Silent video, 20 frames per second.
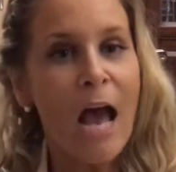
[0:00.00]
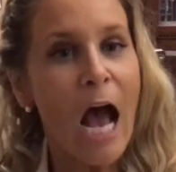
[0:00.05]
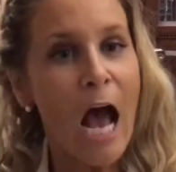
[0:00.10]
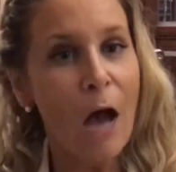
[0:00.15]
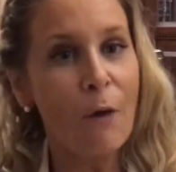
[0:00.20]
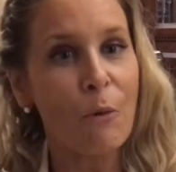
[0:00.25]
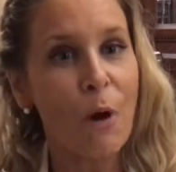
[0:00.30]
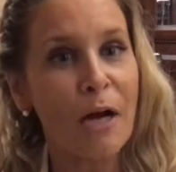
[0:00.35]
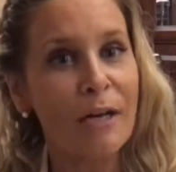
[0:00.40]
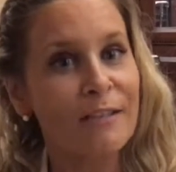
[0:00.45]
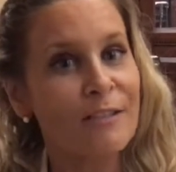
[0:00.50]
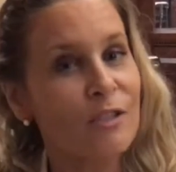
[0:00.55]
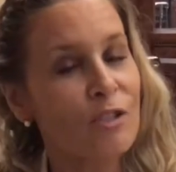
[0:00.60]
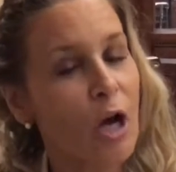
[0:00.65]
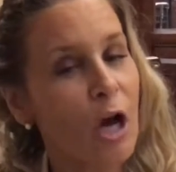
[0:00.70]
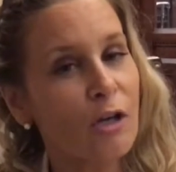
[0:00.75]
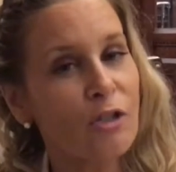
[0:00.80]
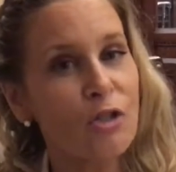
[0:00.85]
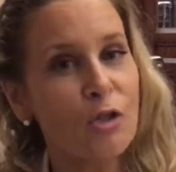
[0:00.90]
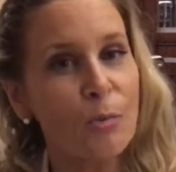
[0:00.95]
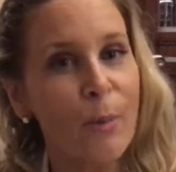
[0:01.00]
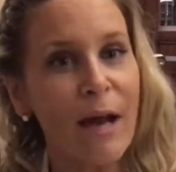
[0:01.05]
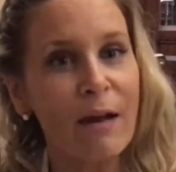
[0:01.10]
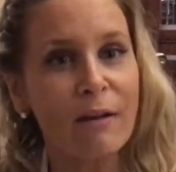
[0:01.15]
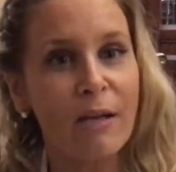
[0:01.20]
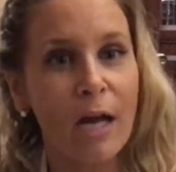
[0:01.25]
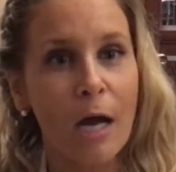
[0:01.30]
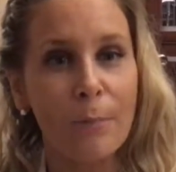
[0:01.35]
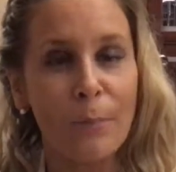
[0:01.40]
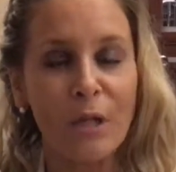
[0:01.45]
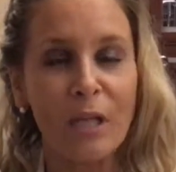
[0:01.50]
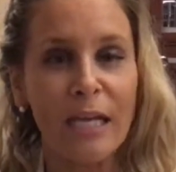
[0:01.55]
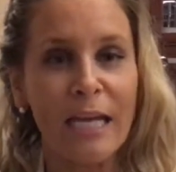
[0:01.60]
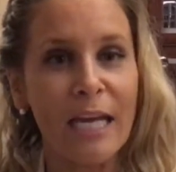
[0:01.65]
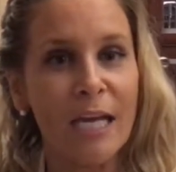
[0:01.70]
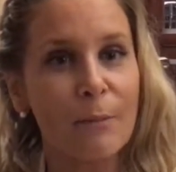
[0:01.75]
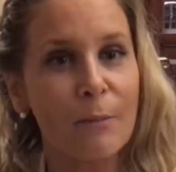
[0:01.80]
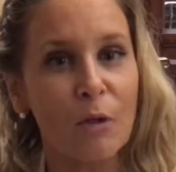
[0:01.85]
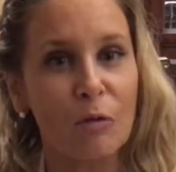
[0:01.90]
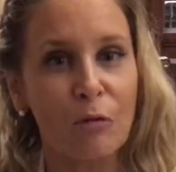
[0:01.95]
I wanted to talk to you about a couple
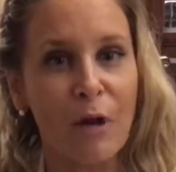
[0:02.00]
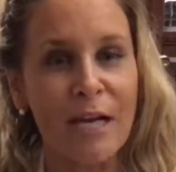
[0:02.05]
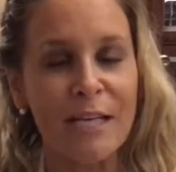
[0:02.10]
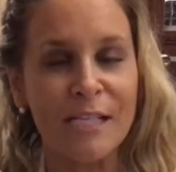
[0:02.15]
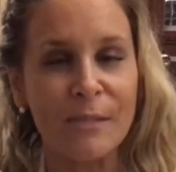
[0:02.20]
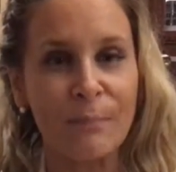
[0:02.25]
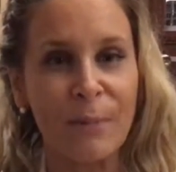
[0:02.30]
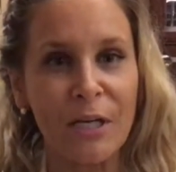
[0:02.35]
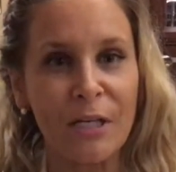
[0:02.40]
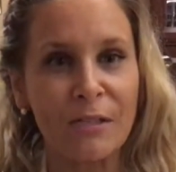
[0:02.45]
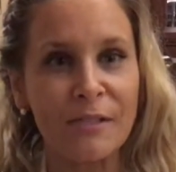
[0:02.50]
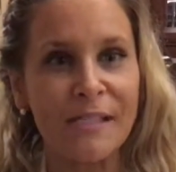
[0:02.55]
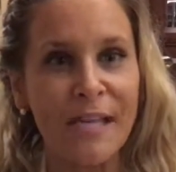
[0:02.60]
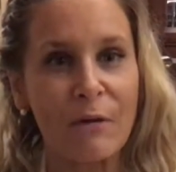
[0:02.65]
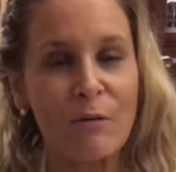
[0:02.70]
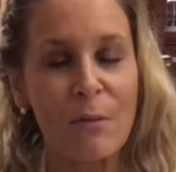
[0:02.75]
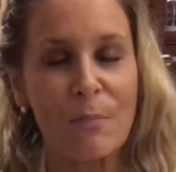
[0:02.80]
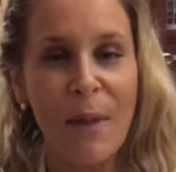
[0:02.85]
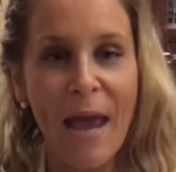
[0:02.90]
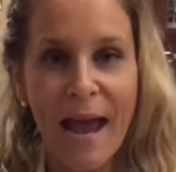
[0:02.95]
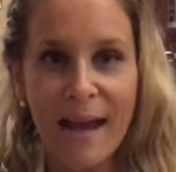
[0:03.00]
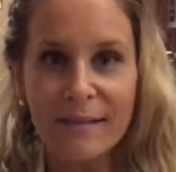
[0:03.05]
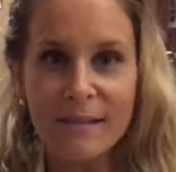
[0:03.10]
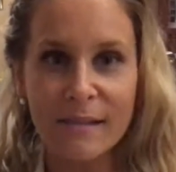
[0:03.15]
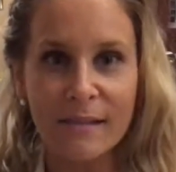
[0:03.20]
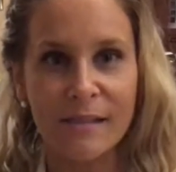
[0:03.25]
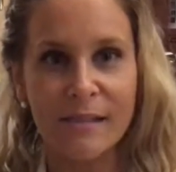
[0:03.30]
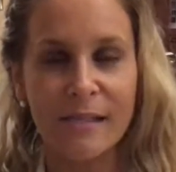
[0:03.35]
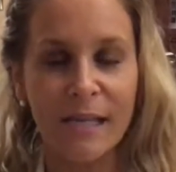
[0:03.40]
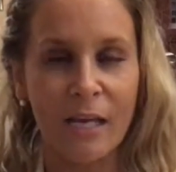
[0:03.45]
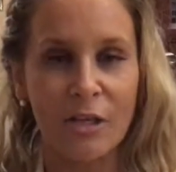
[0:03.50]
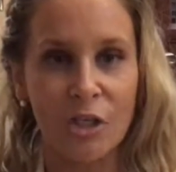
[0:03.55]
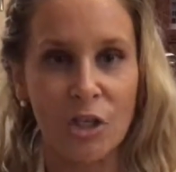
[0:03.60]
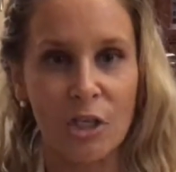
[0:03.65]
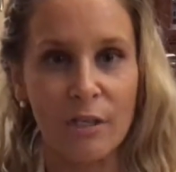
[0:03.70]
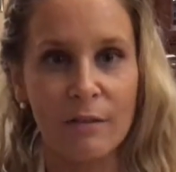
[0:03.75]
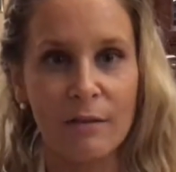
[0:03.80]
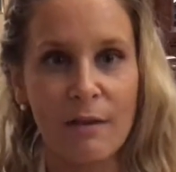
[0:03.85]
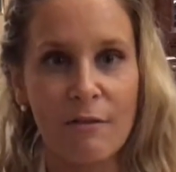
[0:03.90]
animal rights bills that we passed this session.